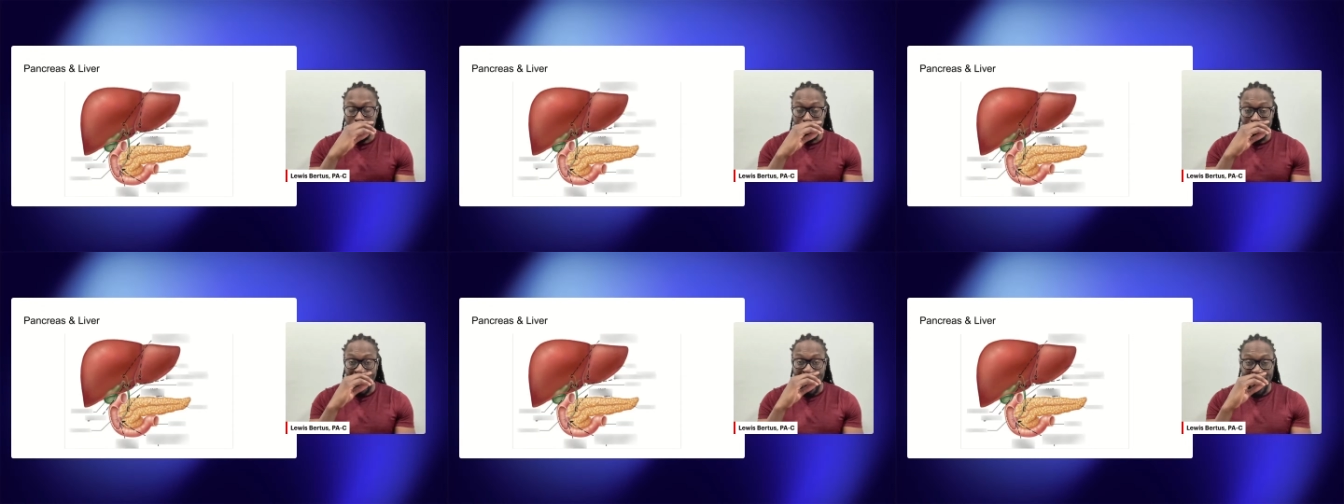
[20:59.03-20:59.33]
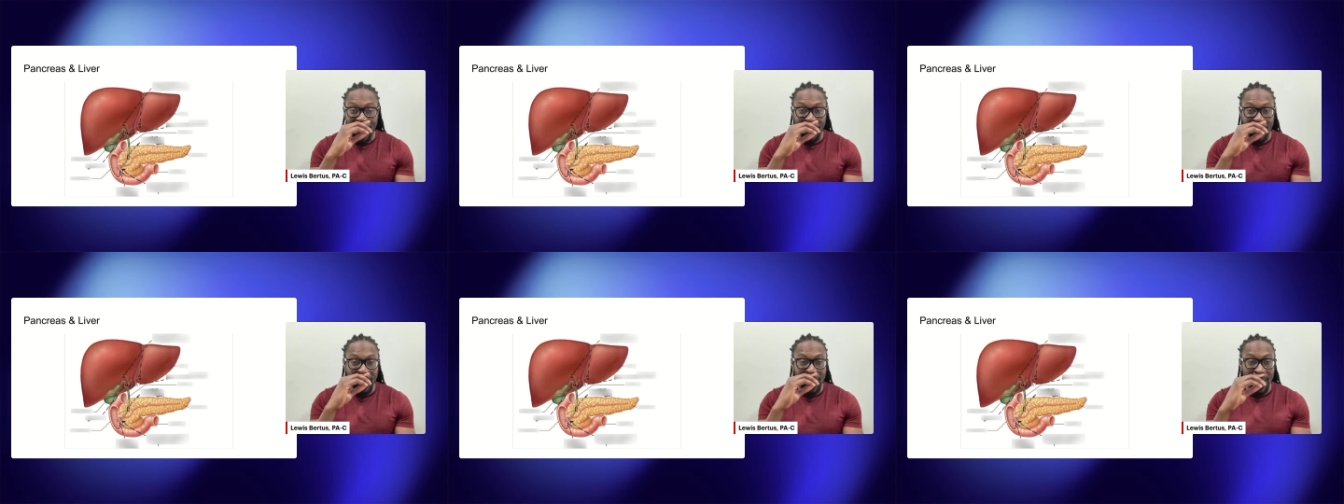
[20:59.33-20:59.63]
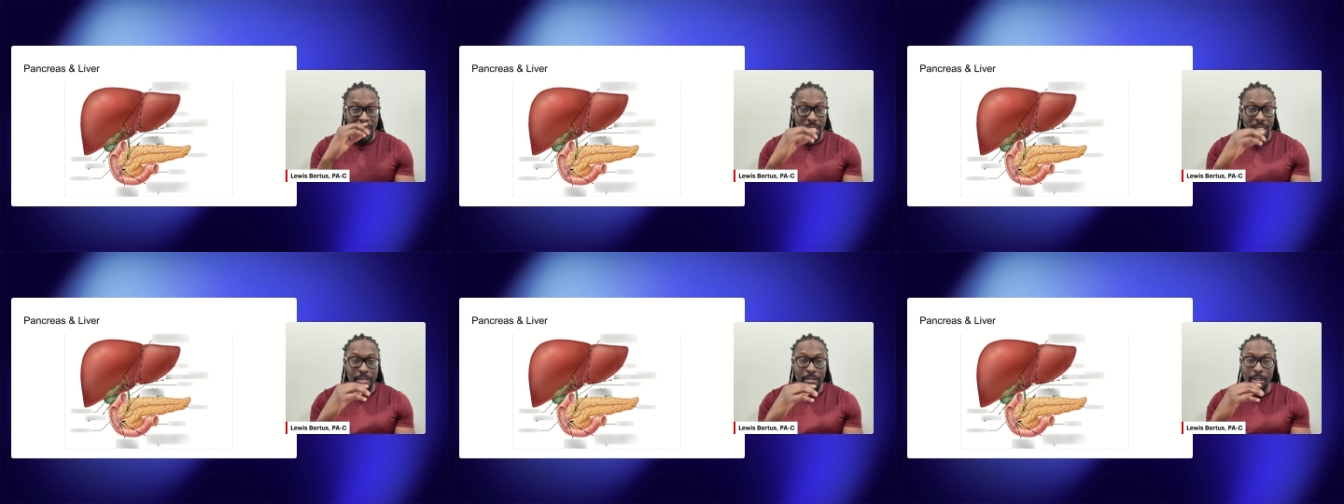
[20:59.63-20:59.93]
Pancreas
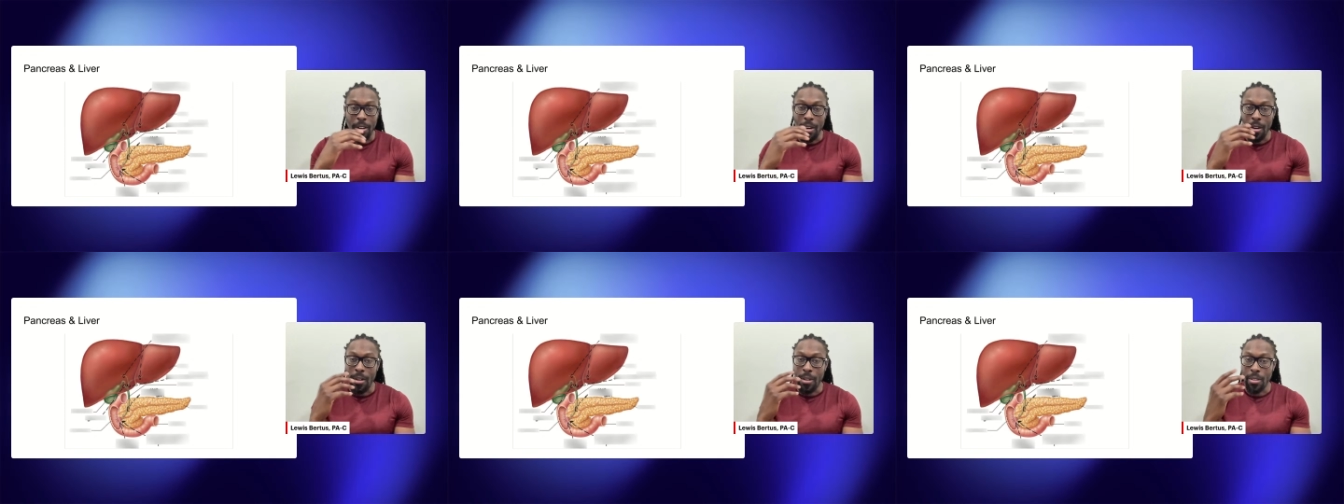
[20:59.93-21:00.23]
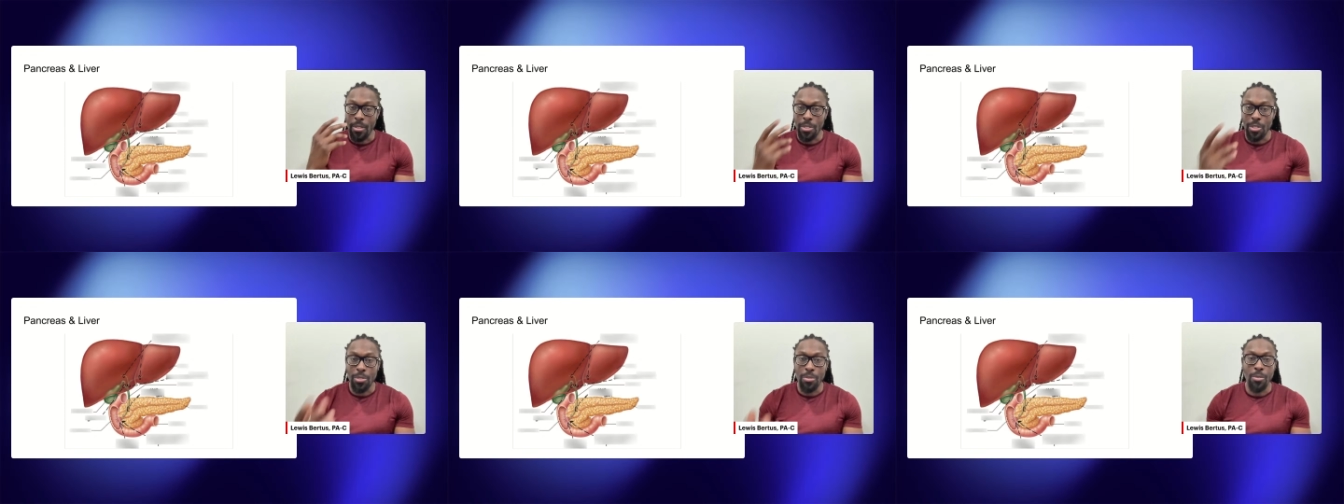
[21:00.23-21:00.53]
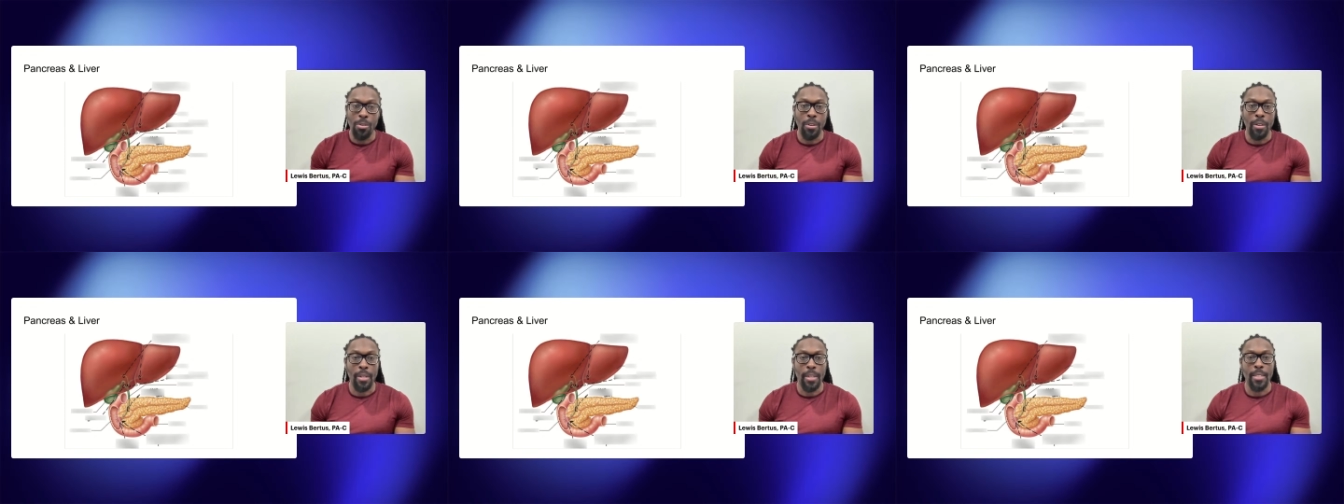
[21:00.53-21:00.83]
and liver are the
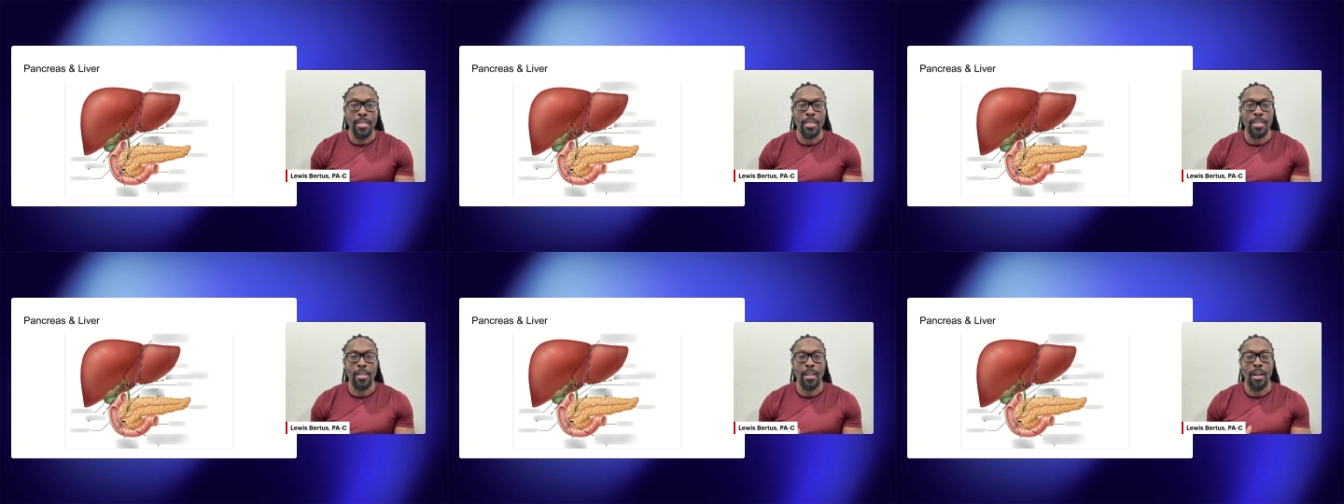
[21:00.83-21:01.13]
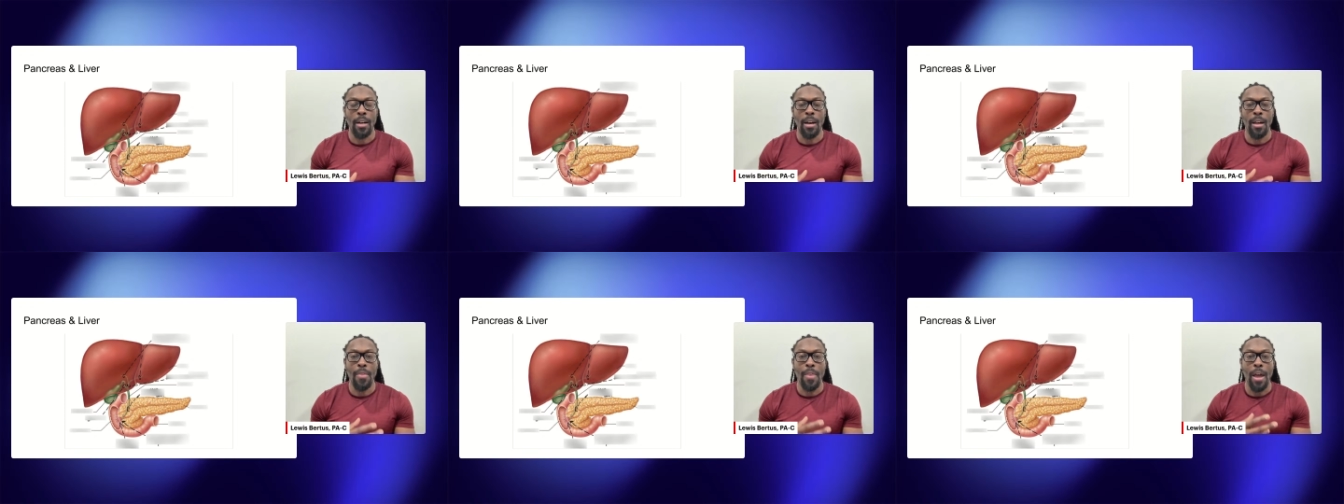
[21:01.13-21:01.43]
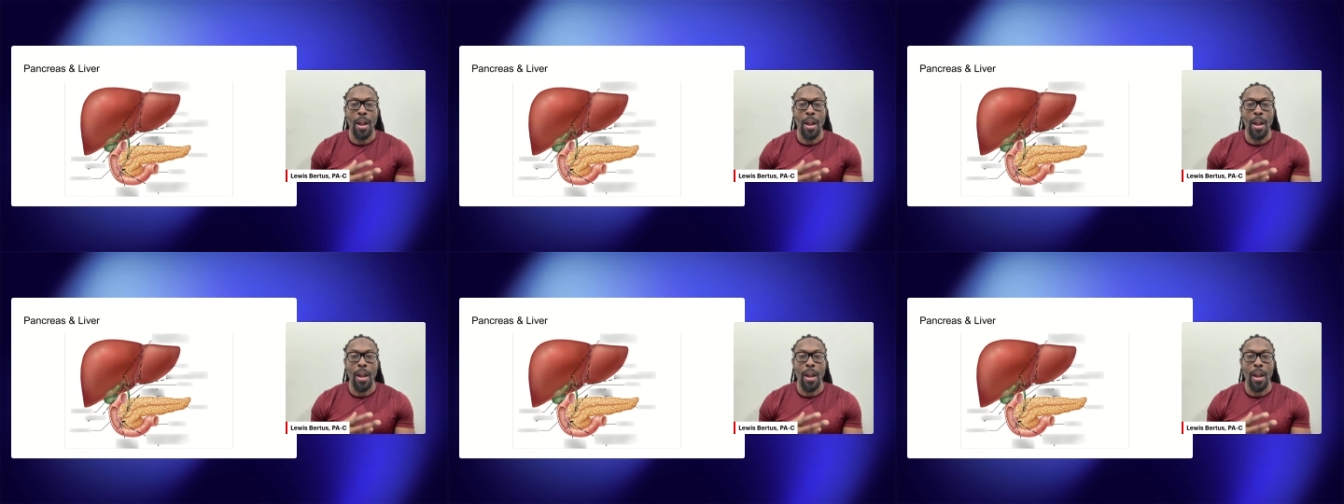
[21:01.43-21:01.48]
two organs that